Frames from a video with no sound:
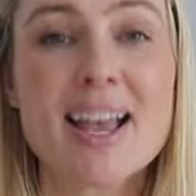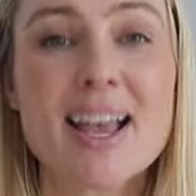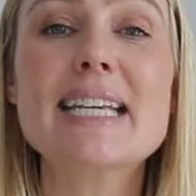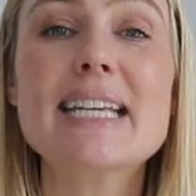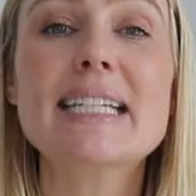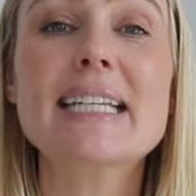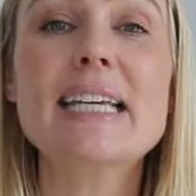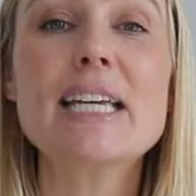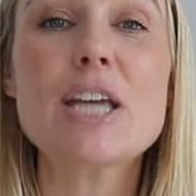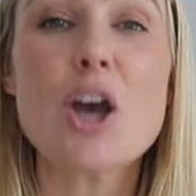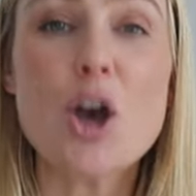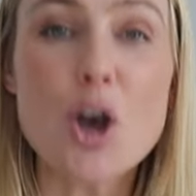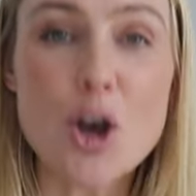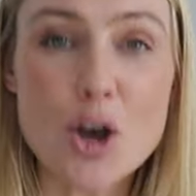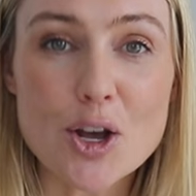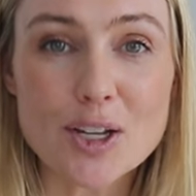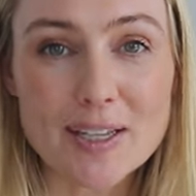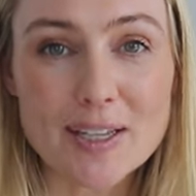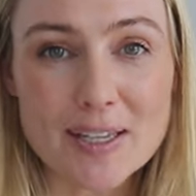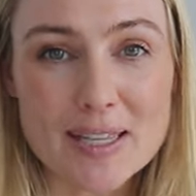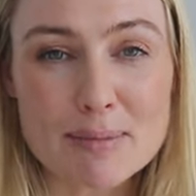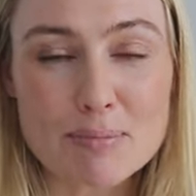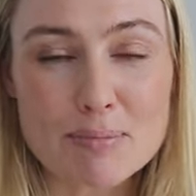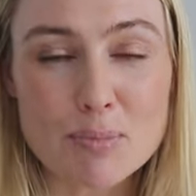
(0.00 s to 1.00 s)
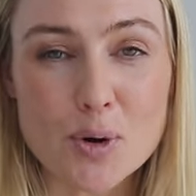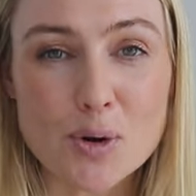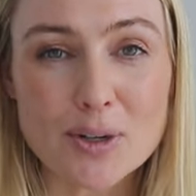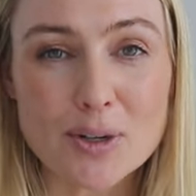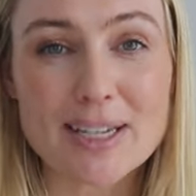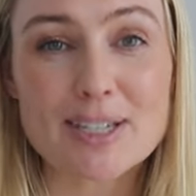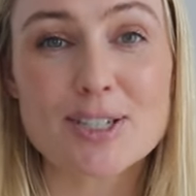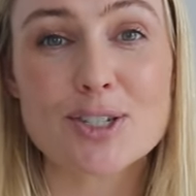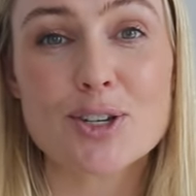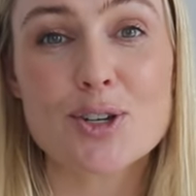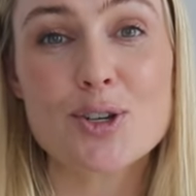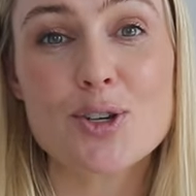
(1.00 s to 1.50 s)
really early in the
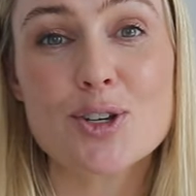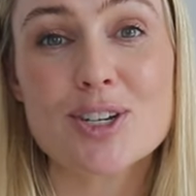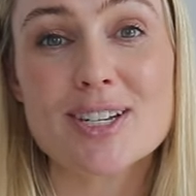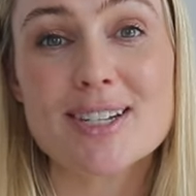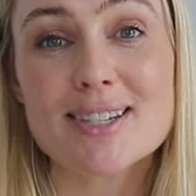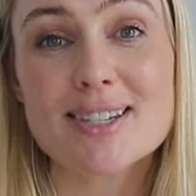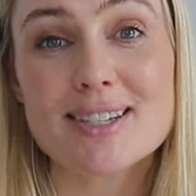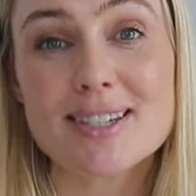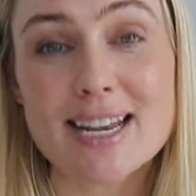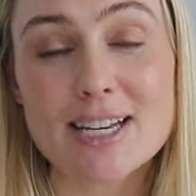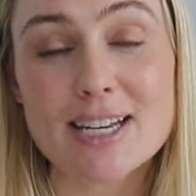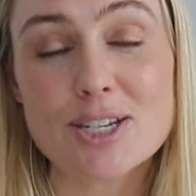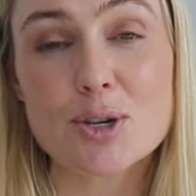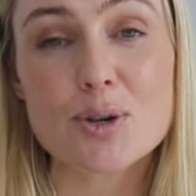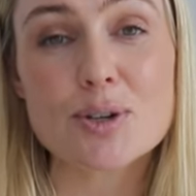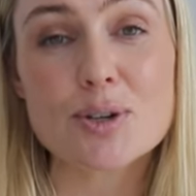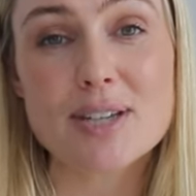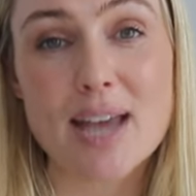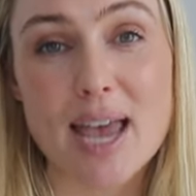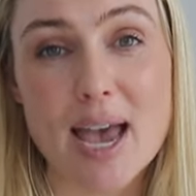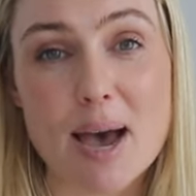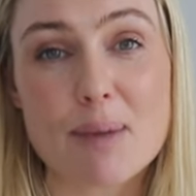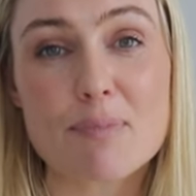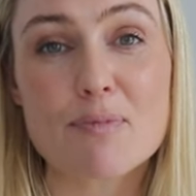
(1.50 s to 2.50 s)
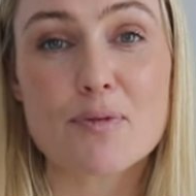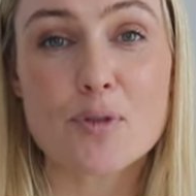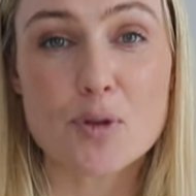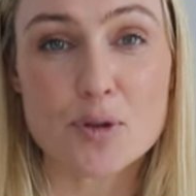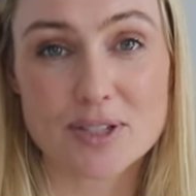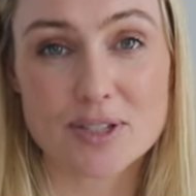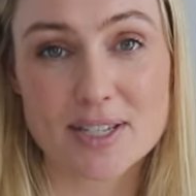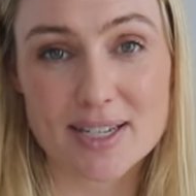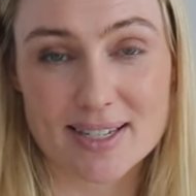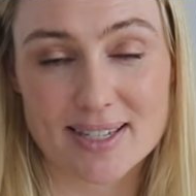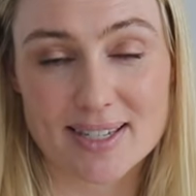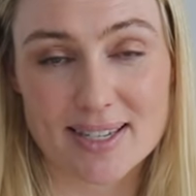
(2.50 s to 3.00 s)
morning so you can set your day up for
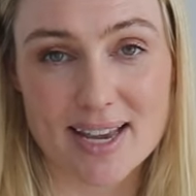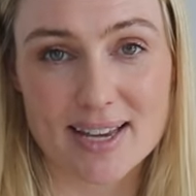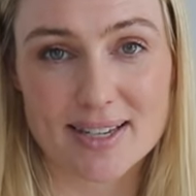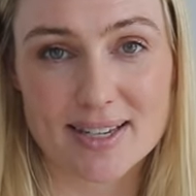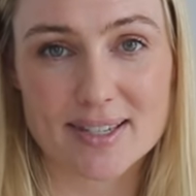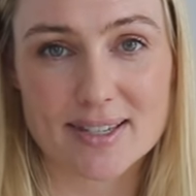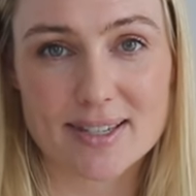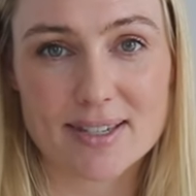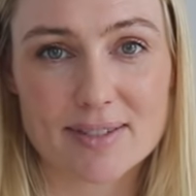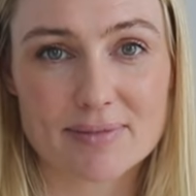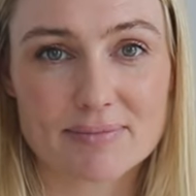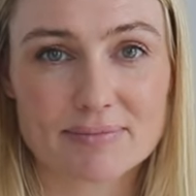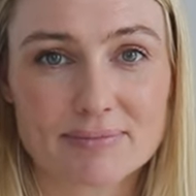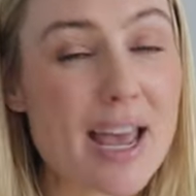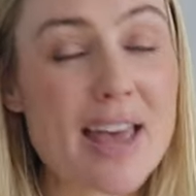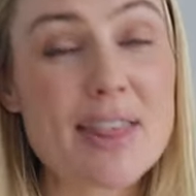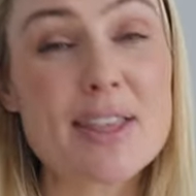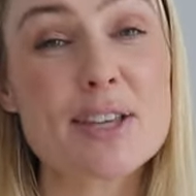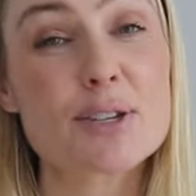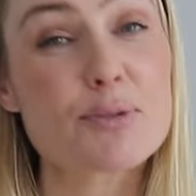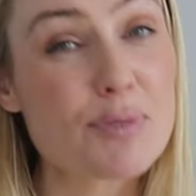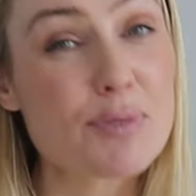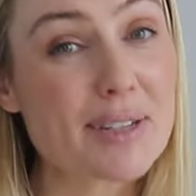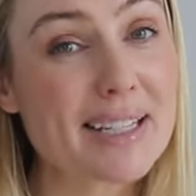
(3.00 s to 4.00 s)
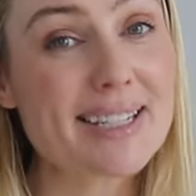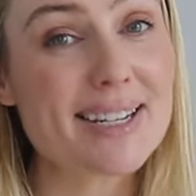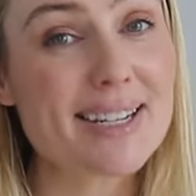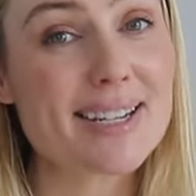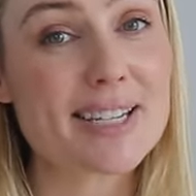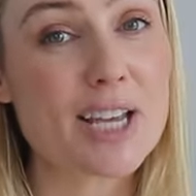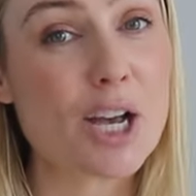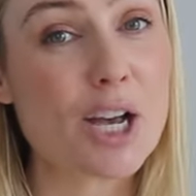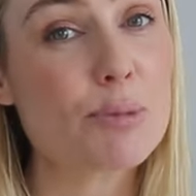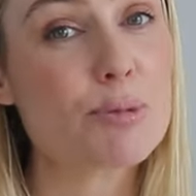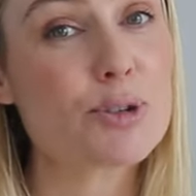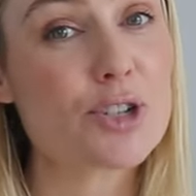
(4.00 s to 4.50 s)
success. And this really
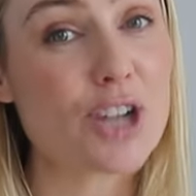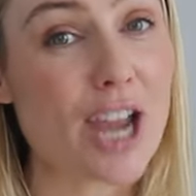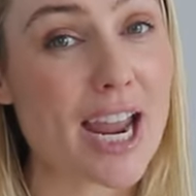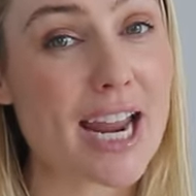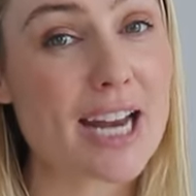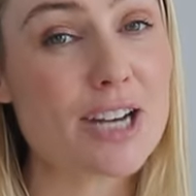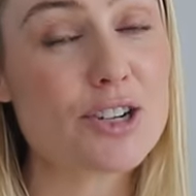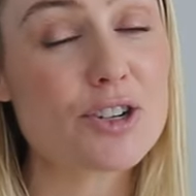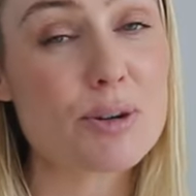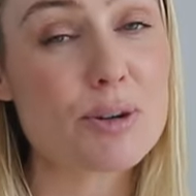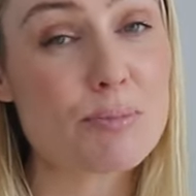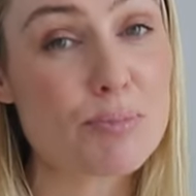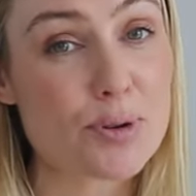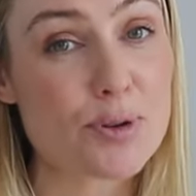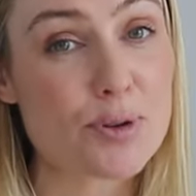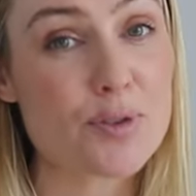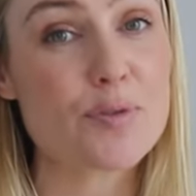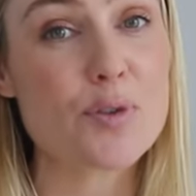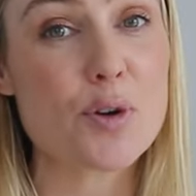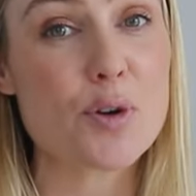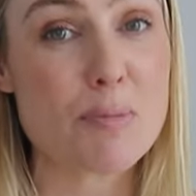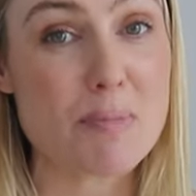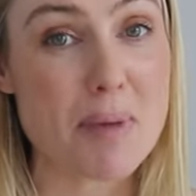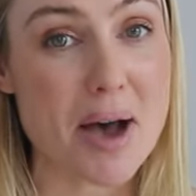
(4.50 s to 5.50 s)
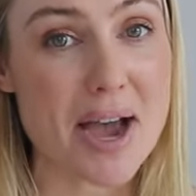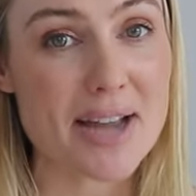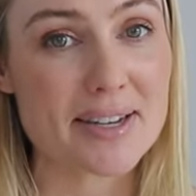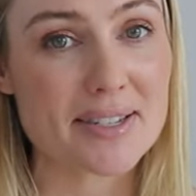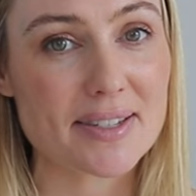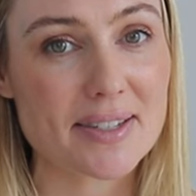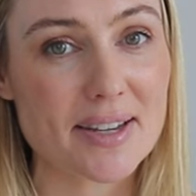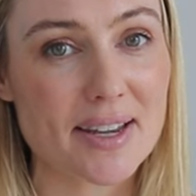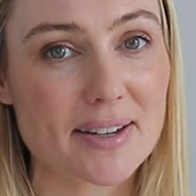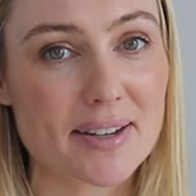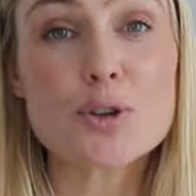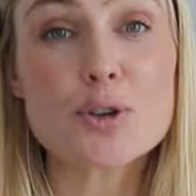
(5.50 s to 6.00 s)
does help change and improve your
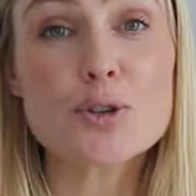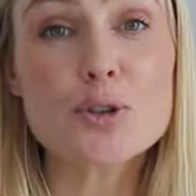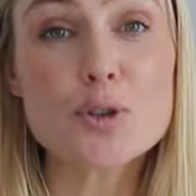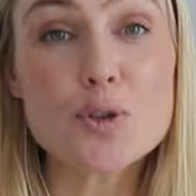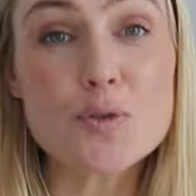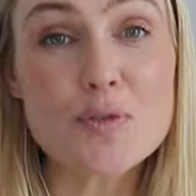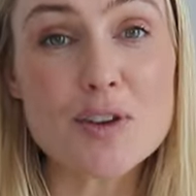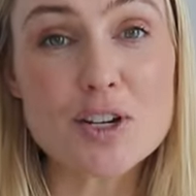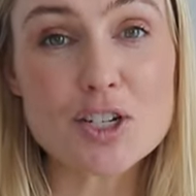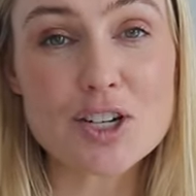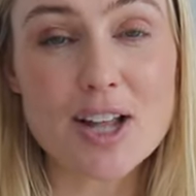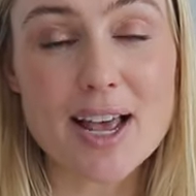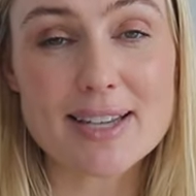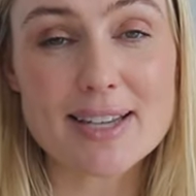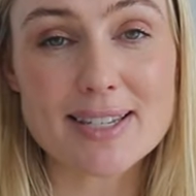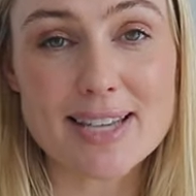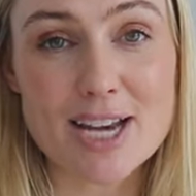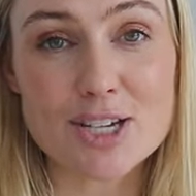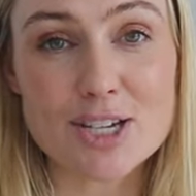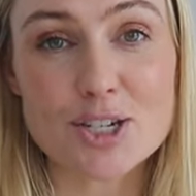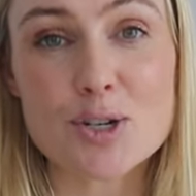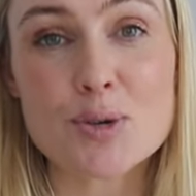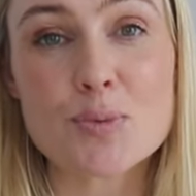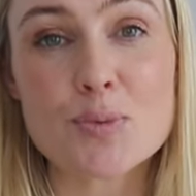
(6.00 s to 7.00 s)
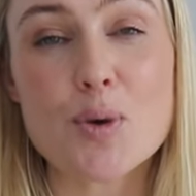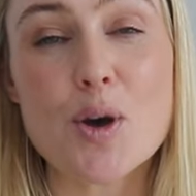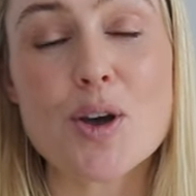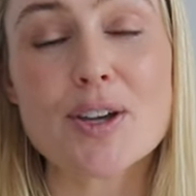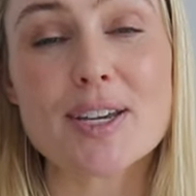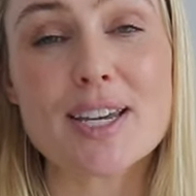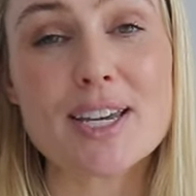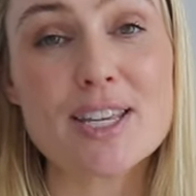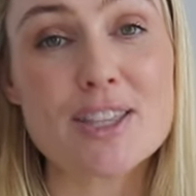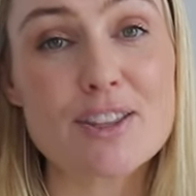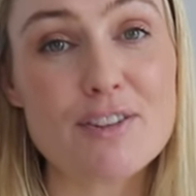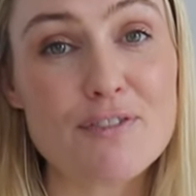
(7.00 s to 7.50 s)
mindset. So do visualization
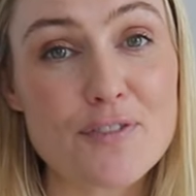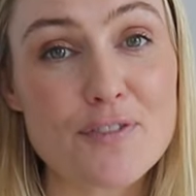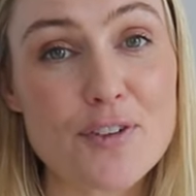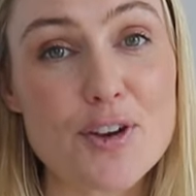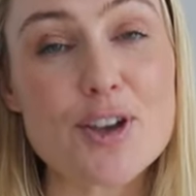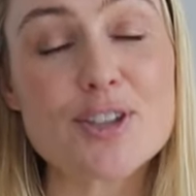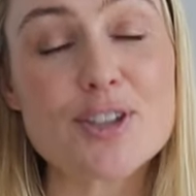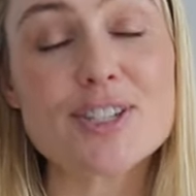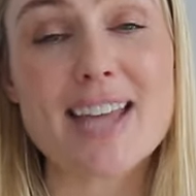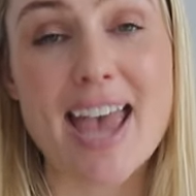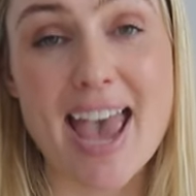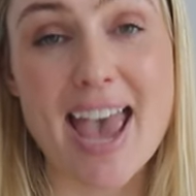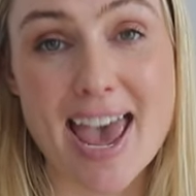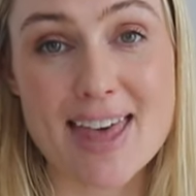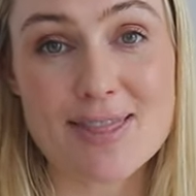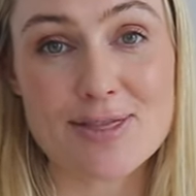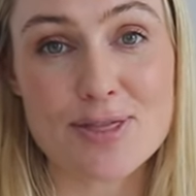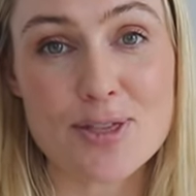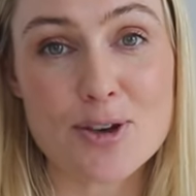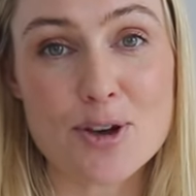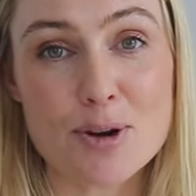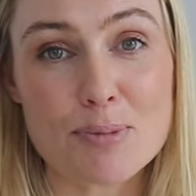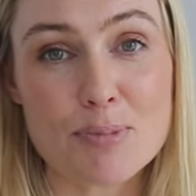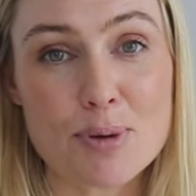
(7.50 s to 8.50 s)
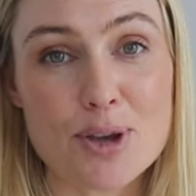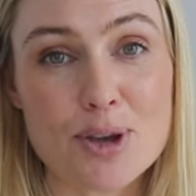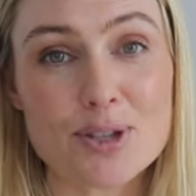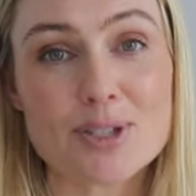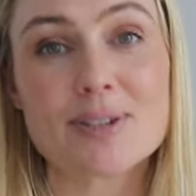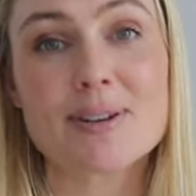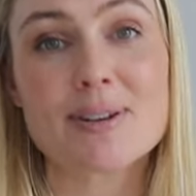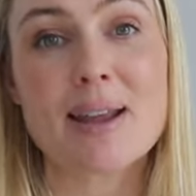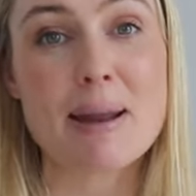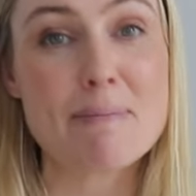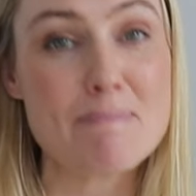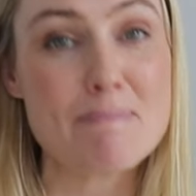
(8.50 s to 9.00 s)
work in the first and third
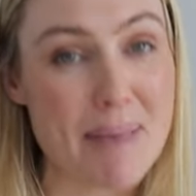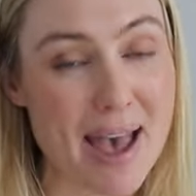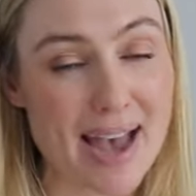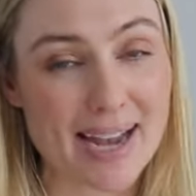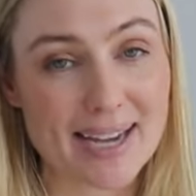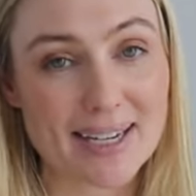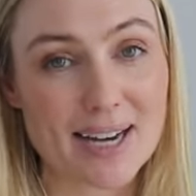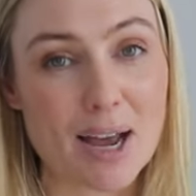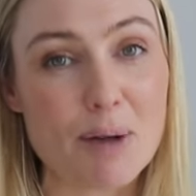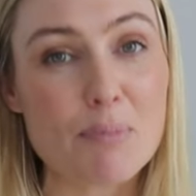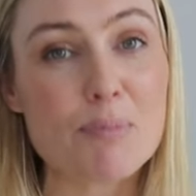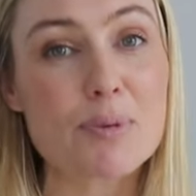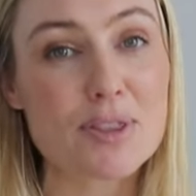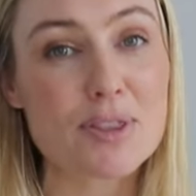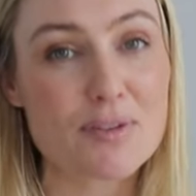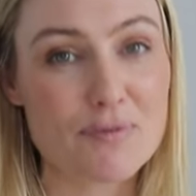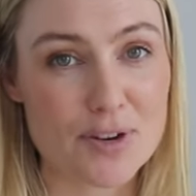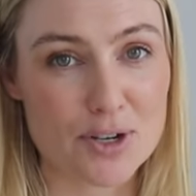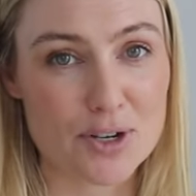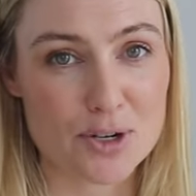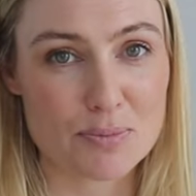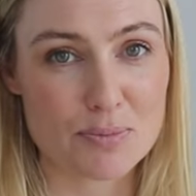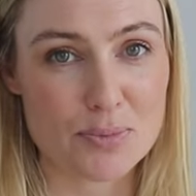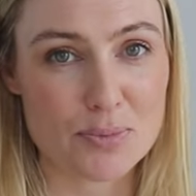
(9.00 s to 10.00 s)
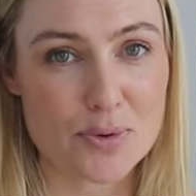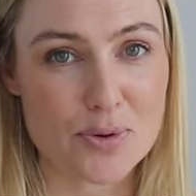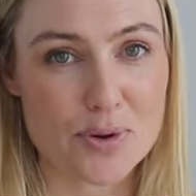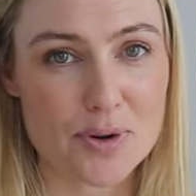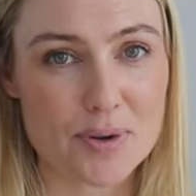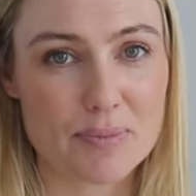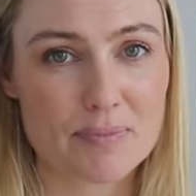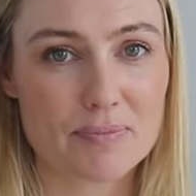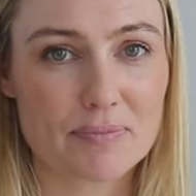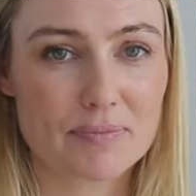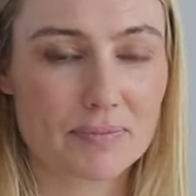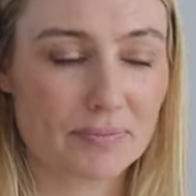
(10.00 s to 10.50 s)
person and back it up with a vision board.